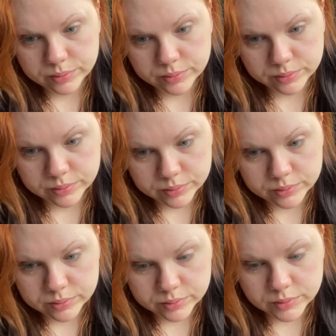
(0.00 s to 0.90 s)

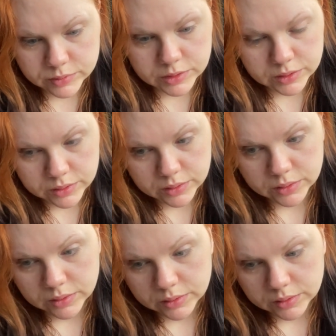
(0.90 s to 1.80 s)

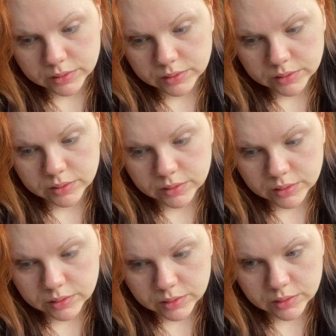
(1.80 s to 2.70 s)

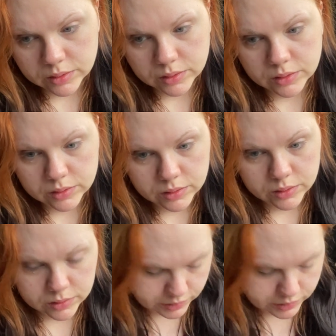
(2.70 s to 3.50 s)
(no one is talking)